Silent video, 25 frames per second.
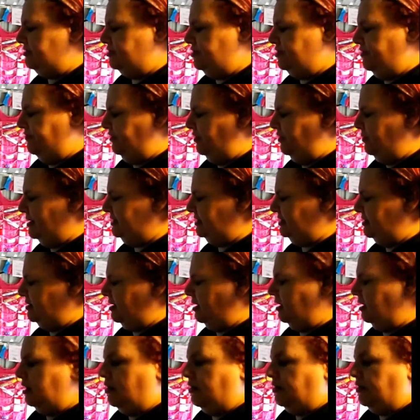So if you had
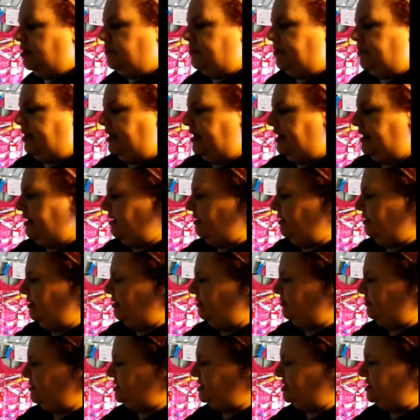a longer bit,
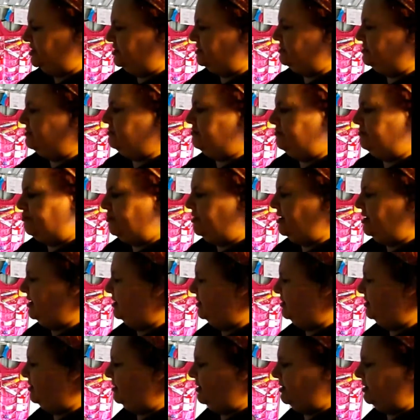which is
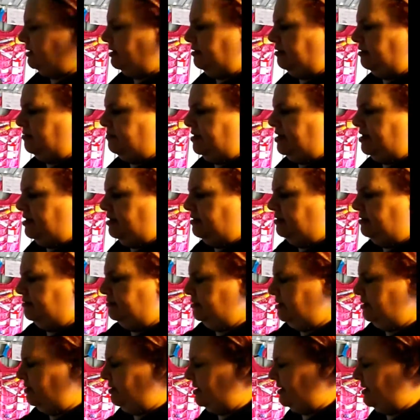brilliant, had a longer bit,
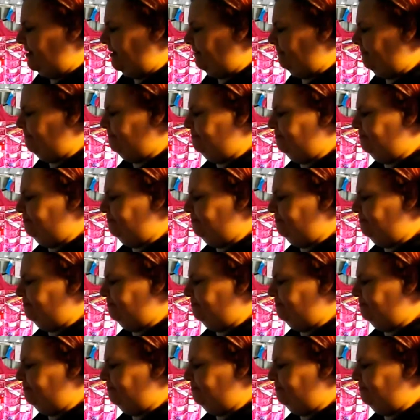yeah.